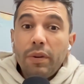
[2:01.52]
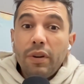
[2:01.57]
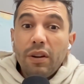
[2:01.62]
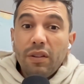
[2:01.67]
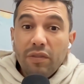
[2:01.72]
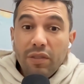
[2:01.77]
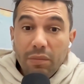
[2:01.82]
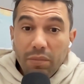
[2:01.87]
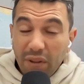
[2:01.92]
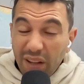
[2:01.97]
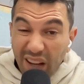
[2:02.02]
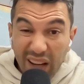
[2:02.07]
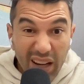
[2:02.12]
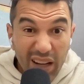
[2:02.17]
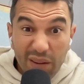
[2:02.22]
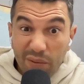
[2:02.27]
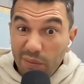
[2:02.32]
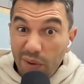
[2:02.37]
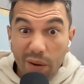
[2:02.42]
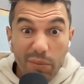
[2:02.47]
off the
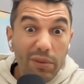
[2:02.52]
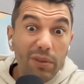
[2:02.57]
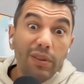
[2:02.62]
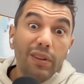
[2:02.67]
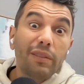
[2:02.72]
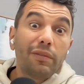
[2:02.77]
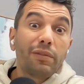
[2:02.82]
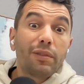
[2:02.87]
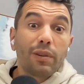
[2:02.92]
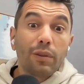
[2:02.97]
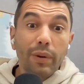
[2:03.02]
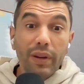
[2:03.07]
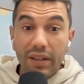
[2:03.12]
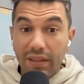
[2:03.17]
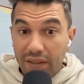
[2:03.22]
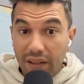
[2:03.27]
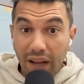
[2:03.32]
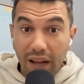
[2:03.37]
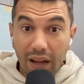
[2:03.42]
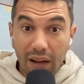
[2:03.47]
plan, might be looking for a quick
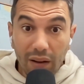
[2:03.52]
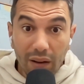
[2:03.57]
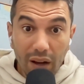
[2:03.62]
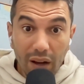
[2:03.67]
sale.